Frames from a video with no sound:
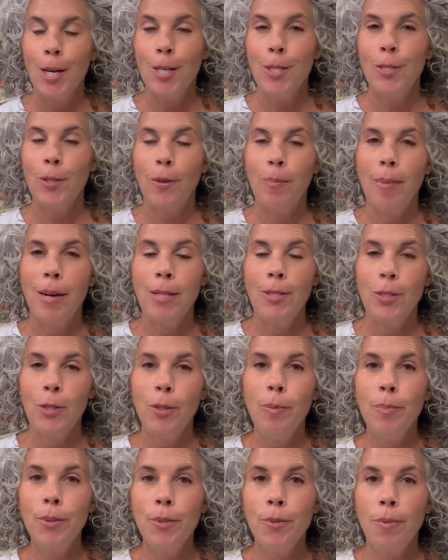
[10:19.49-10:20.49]
So my
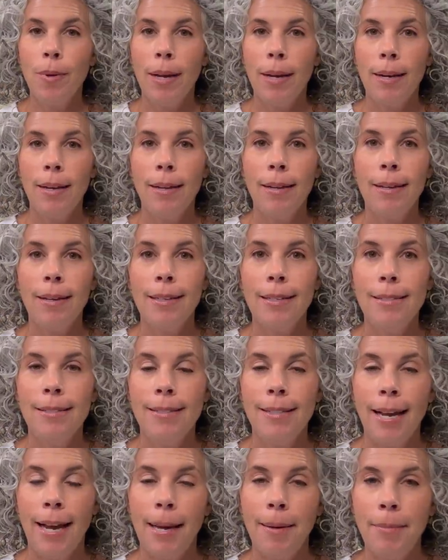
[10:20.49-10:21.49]
soup is ready, it's
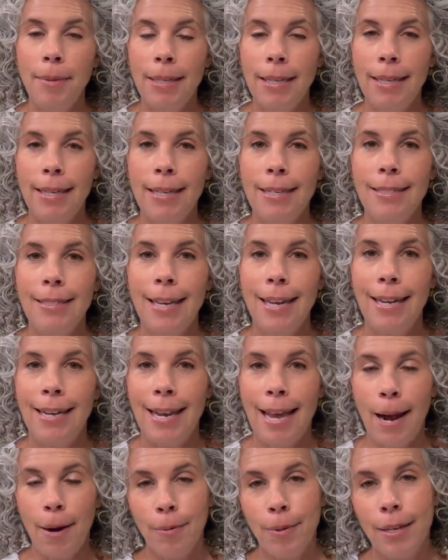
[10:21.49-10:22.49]
time to eat, and
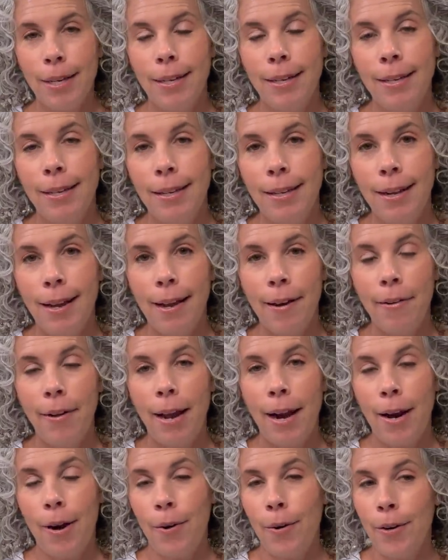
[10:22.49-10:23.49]
now we're gonna get out
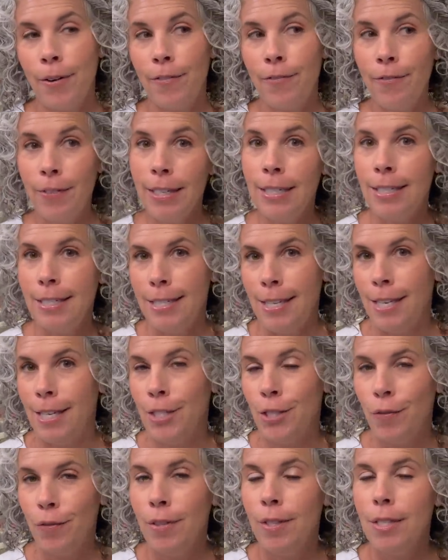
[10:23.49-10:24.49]
our
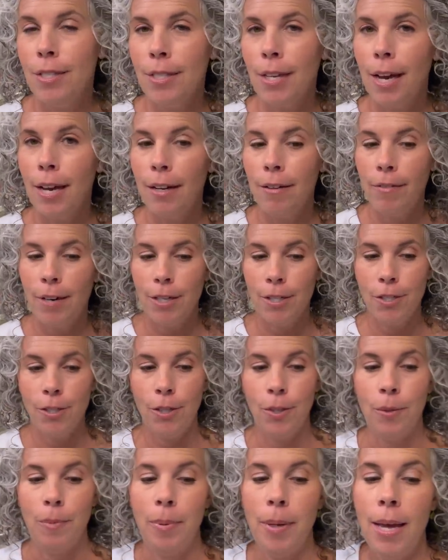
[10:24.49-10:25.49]
fixings for the side of our
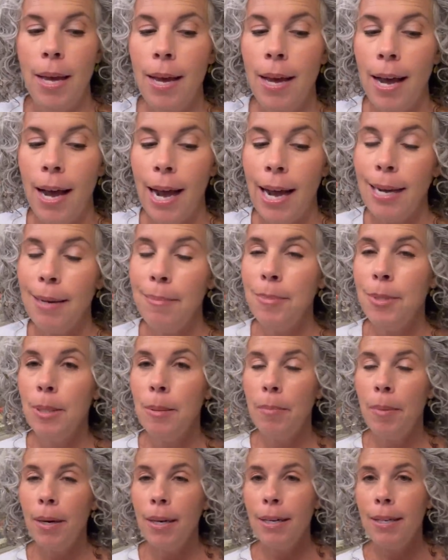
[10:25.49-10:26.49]
soup. I'm
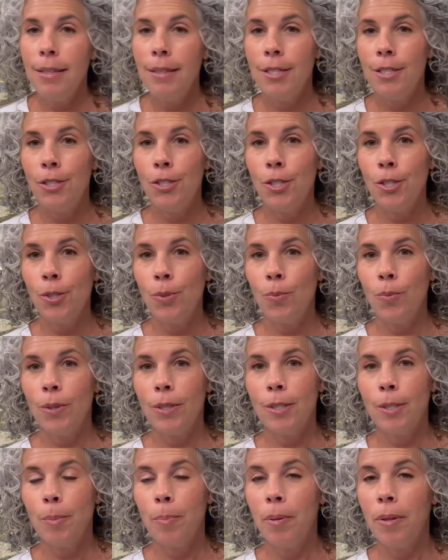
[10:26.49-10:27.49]
somebody that just
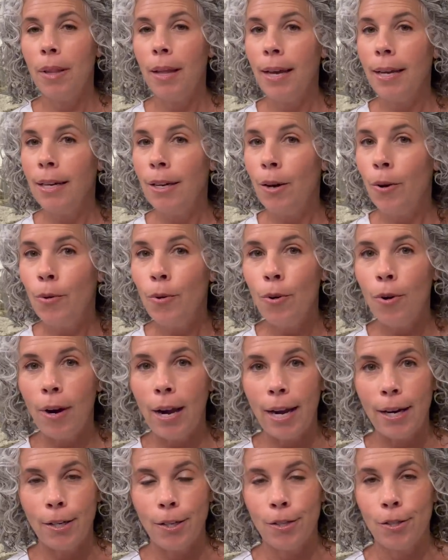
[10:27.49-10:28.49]
wants plain old
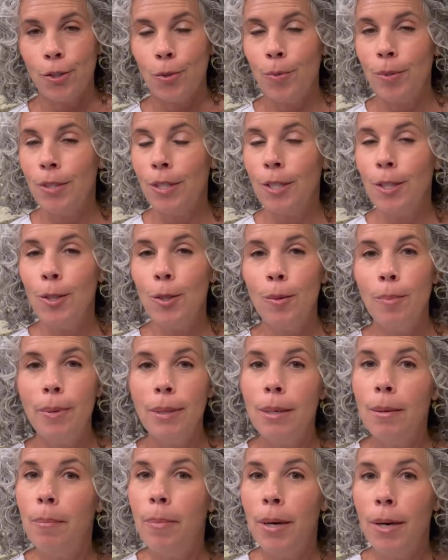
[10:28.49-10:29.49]
crackers with a little
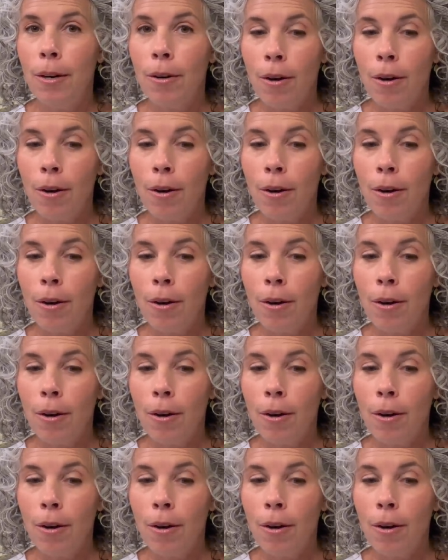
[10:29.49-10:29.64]
bit of butter